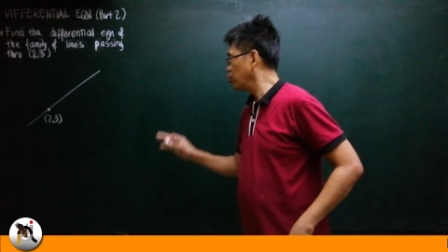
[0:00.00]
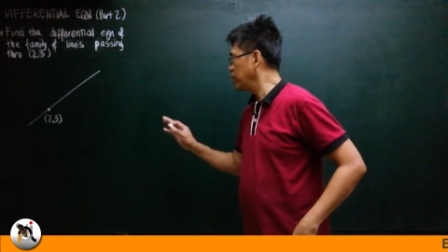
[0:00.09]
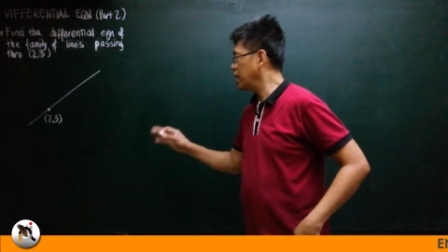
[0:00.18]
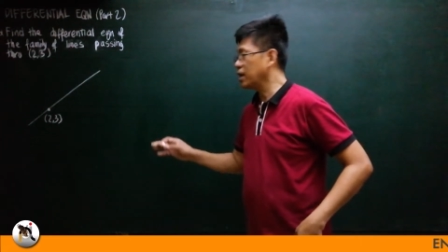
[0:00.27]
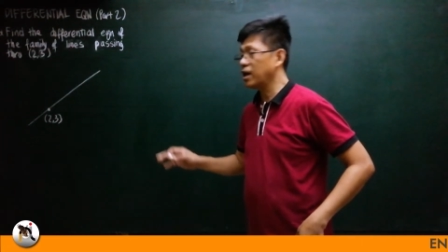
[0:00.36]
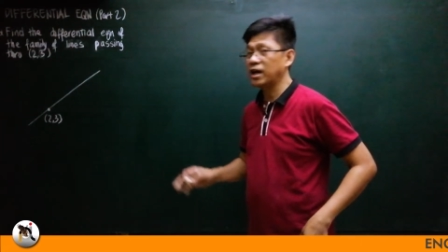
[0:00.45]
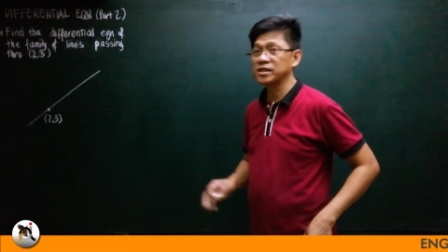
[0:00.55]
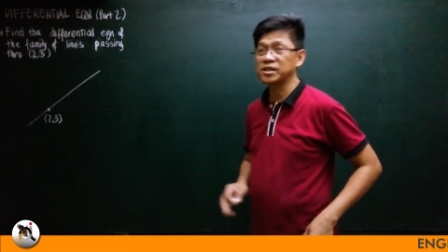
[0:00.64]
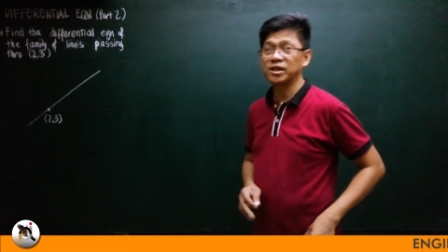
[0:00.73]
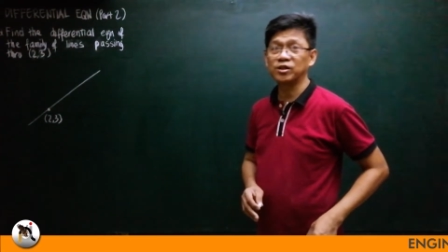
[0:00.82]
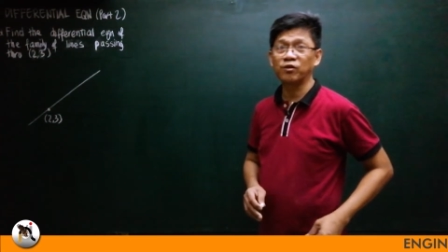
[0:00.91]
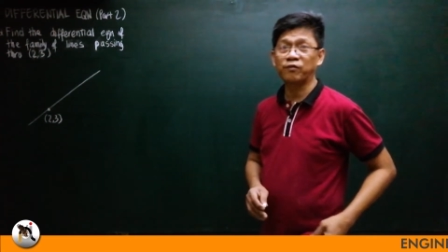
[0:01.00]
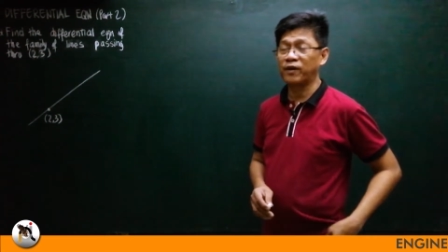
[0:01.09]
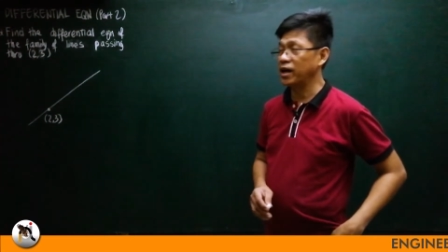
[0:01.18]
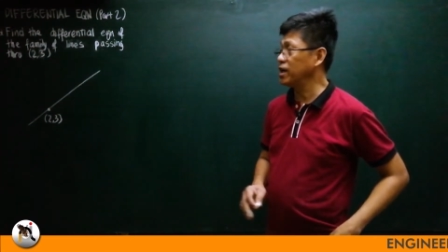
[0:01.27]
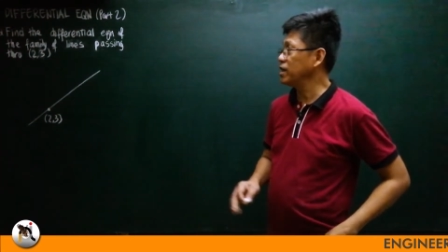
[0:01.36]
we are asked here to
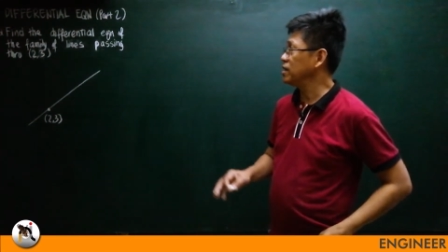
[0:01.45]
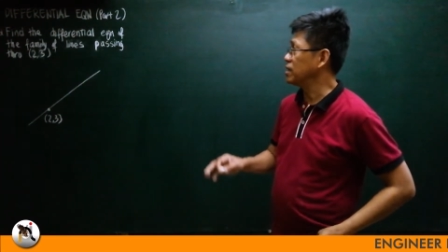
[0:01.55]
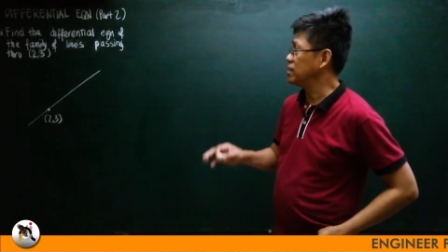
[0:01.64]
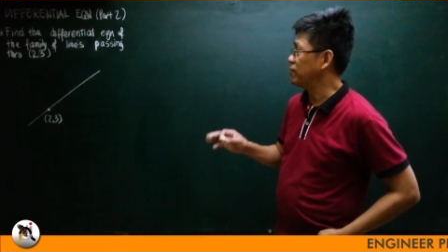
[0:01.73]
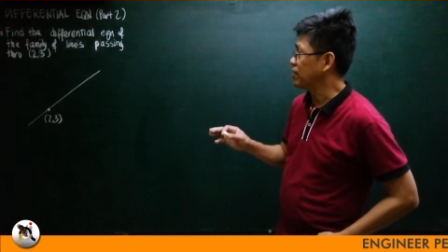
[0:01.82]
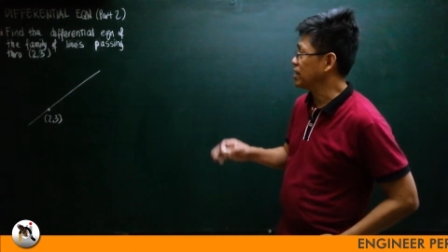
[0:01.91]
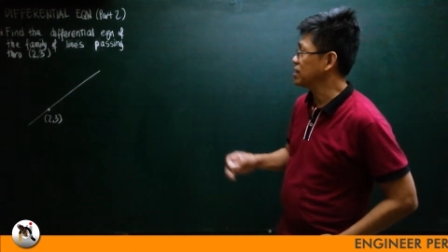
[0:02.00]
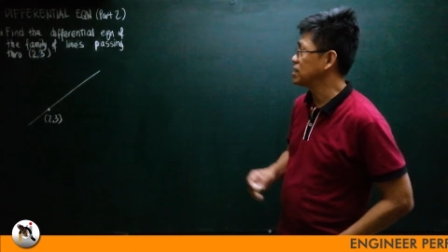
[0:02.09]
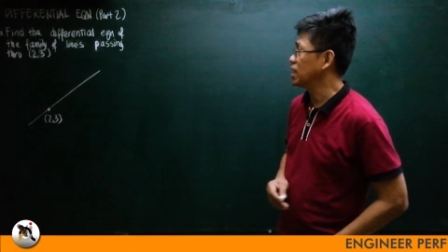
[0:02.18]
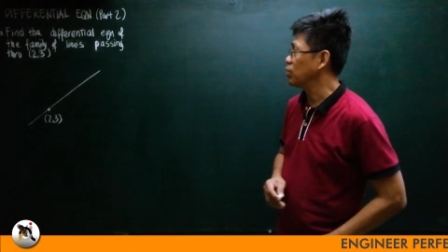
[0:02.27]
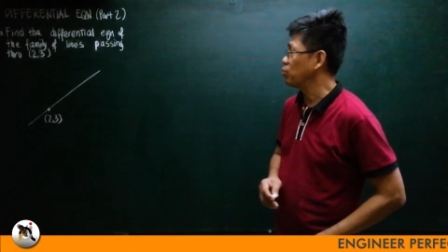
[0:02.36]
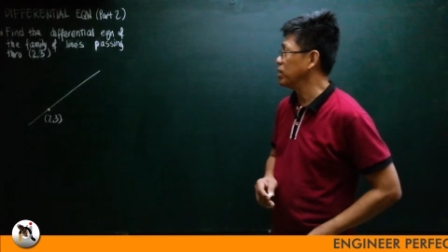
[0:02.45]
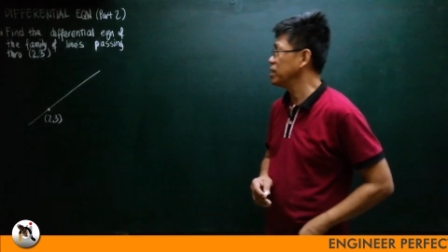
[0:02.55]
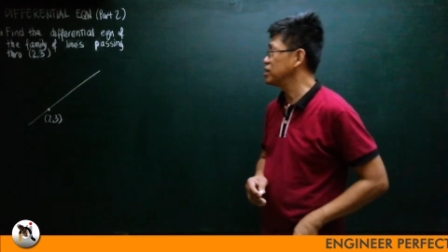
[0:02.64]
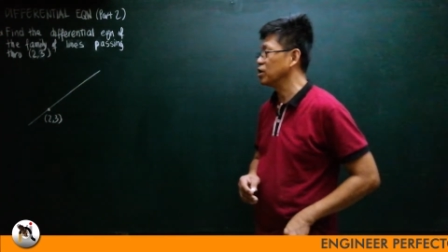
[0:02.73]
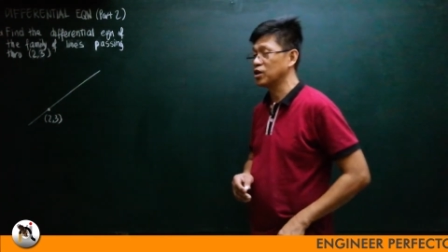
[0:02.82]
find the differential
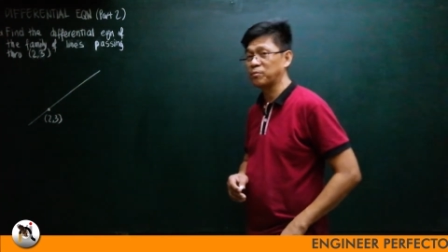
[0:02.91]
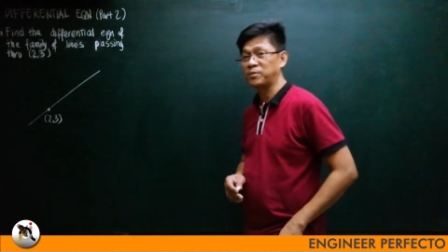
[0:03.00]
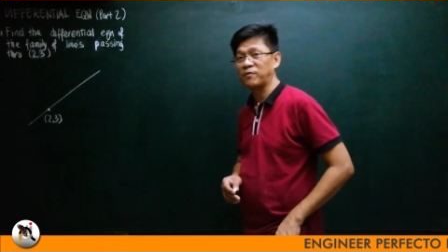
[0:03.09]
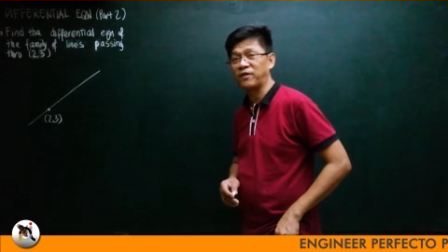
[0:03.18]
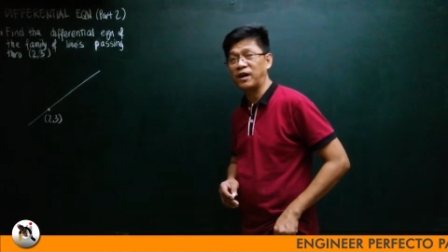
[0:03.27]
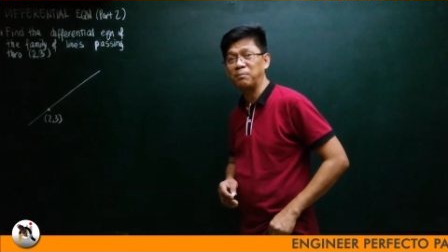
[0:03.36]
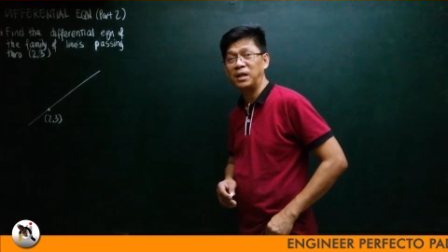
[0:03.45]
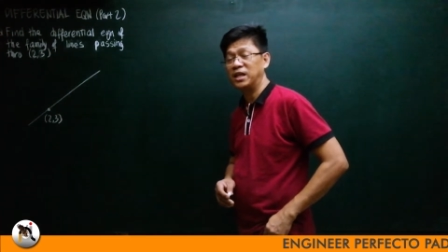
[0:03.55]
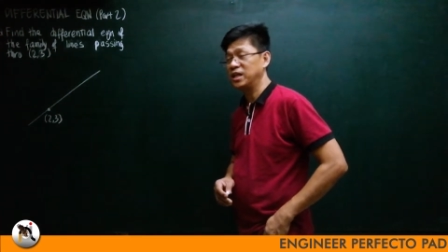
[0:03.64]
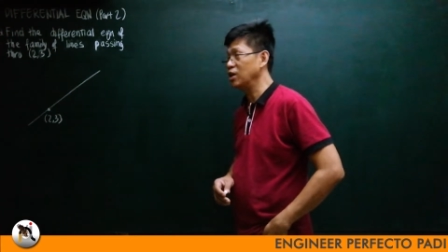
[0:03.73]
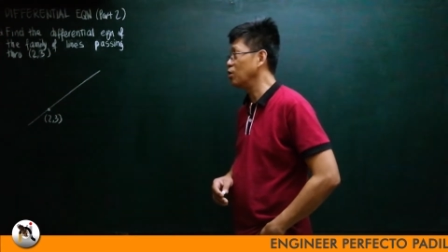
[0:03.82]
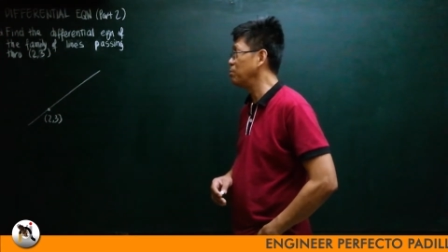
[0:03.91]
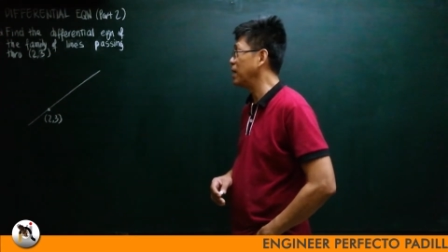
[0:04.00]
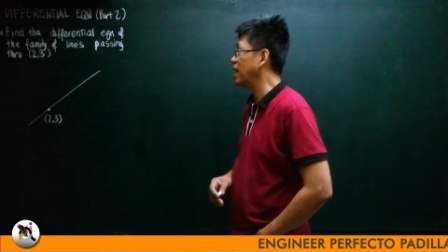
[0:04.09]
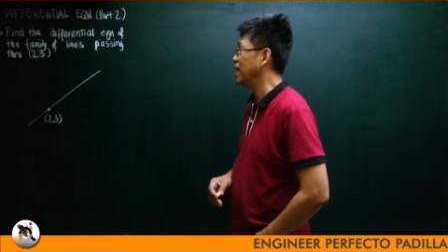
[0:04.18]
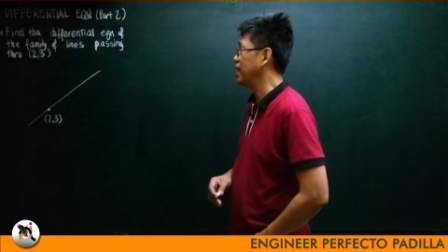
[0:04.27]
equation of the family of
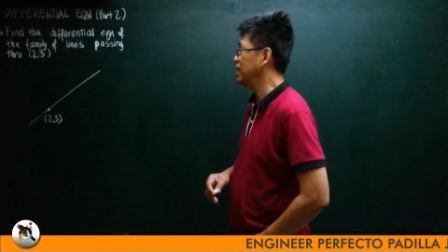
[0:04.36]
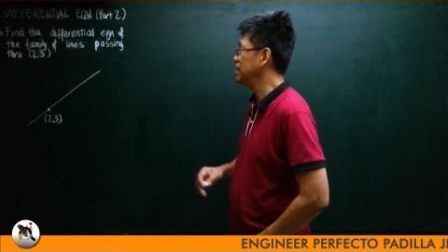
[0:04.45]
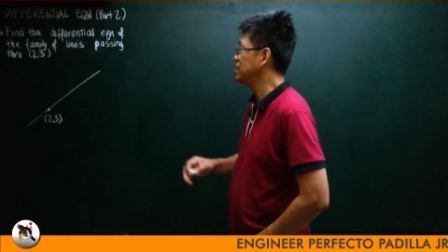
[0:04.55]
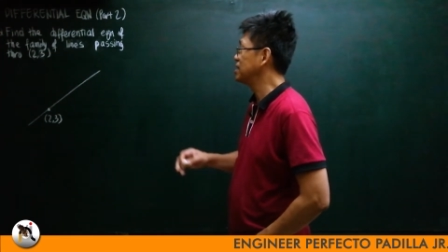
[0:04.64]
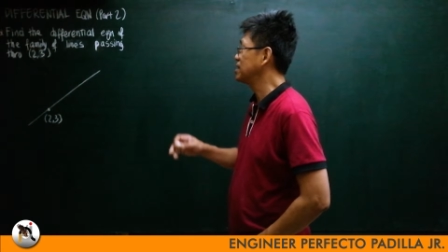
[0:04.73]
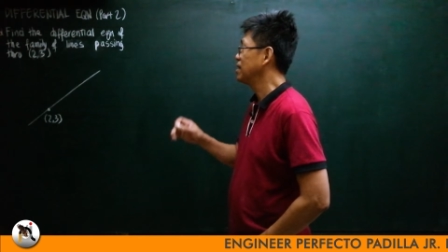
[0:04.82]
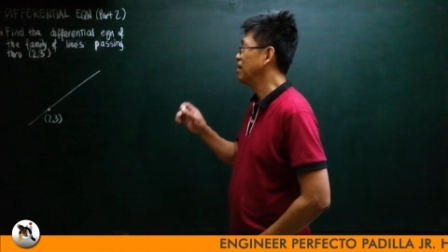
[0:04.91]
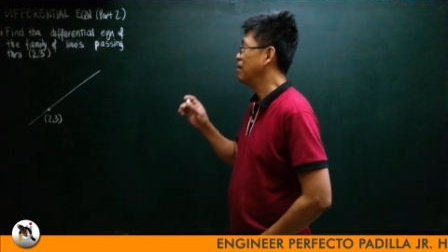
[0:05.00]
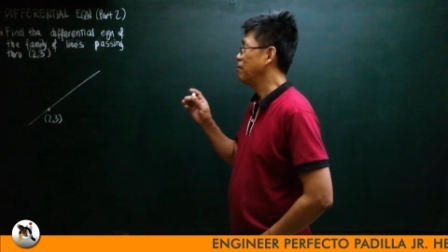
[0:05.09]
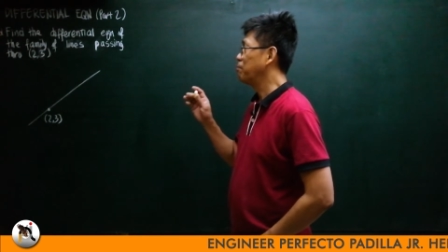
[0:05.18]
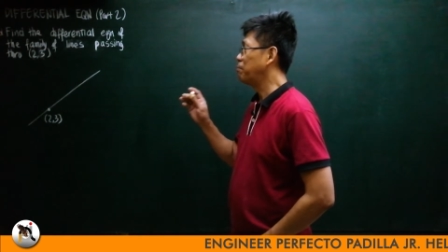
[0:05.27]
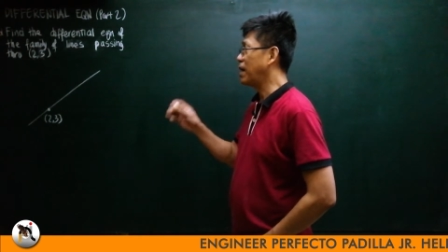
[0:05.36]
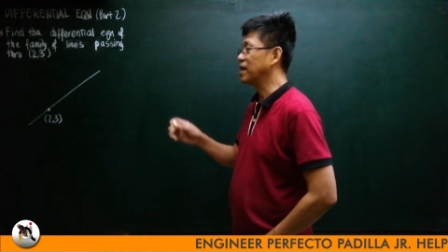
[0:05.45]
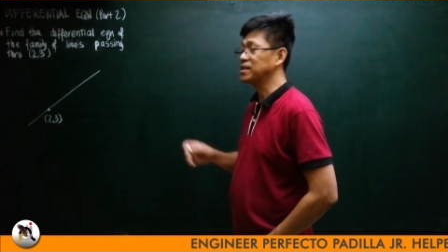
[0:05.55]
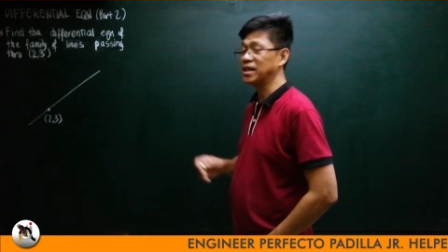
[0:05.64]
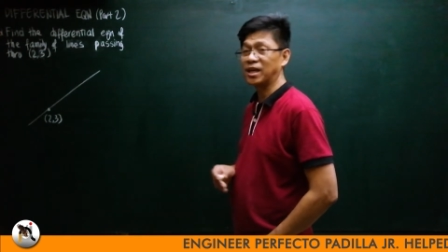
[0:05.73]
lines
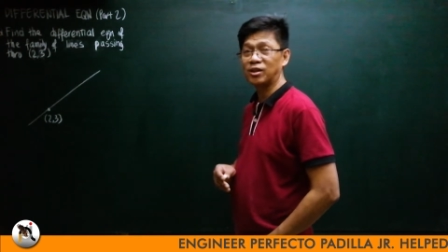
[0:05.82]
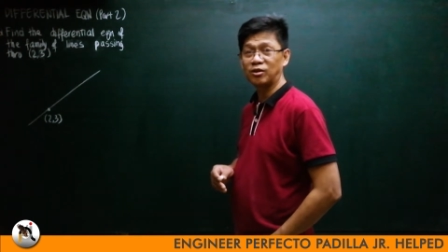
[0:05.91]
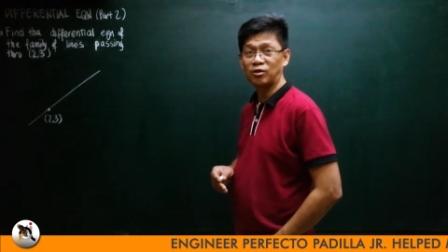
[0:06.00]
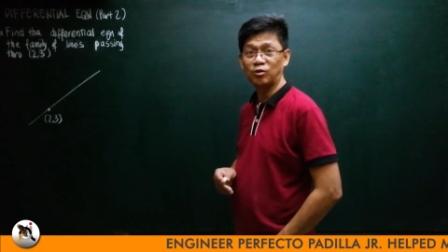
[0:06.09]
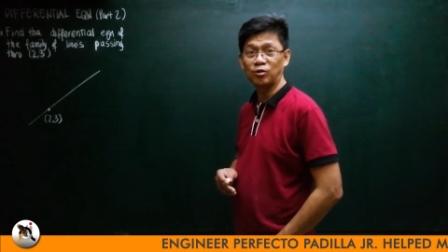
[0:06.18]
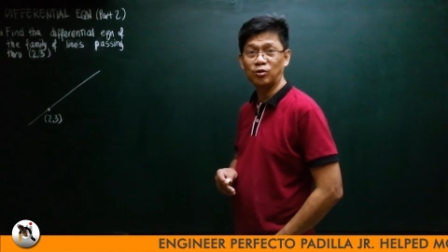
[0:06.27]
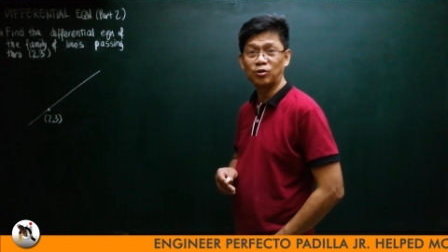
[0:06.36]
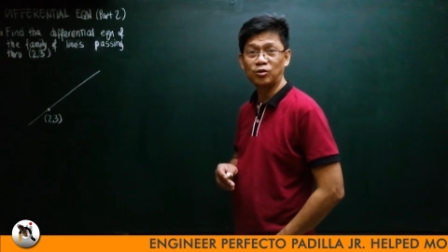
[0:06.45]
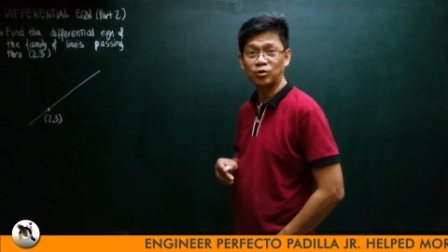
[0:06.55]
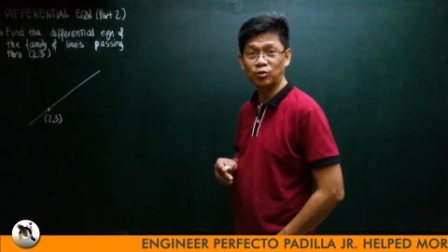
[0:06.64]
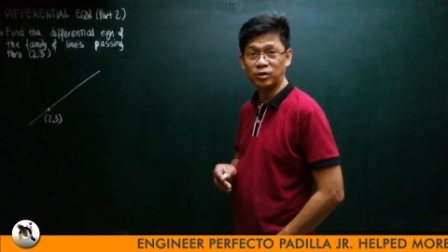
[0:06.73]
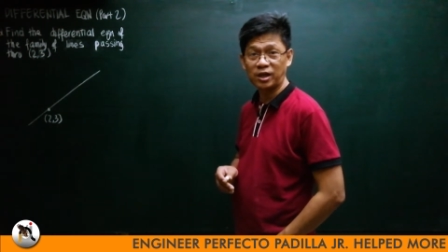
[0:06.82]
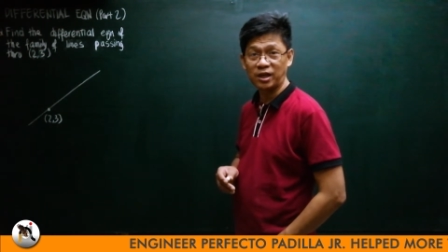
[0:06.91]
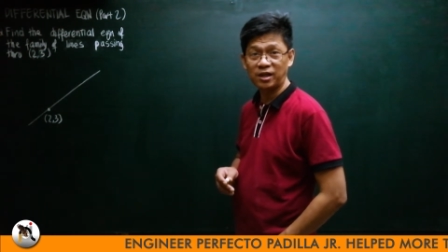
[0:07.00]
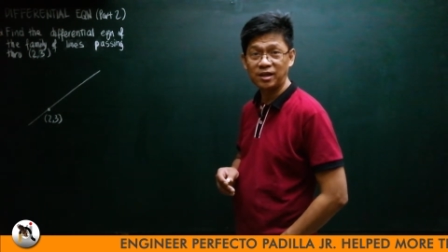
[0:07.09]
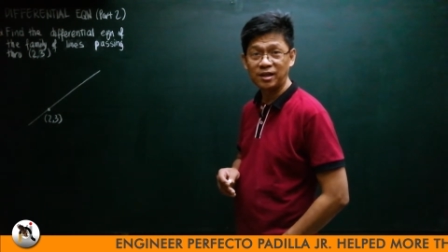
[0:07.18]
passing through two,
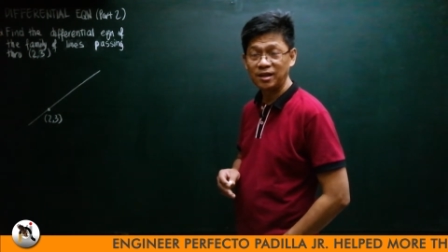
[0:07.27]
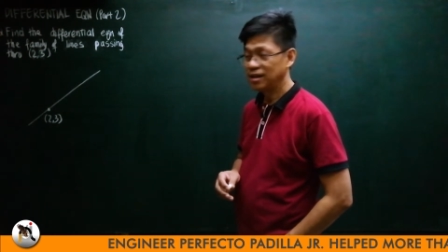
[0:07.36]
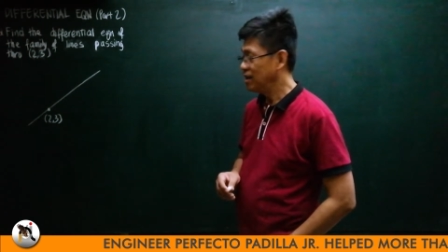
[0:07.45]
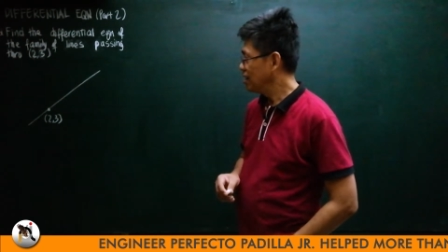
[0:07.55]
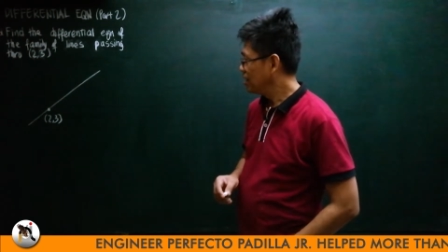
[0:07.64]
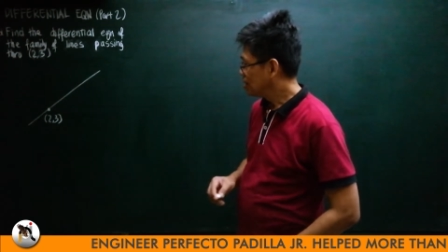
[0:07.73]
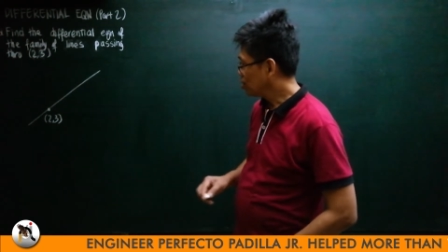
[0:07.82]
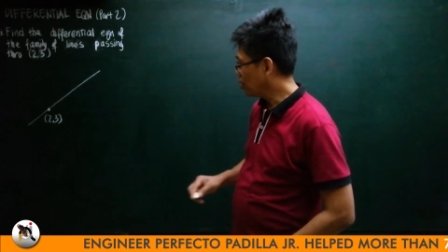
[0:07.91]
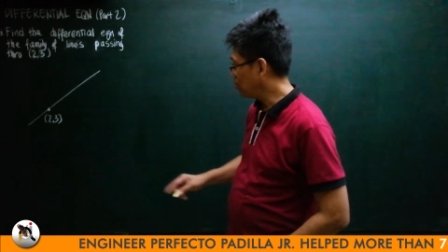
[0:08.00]
three. So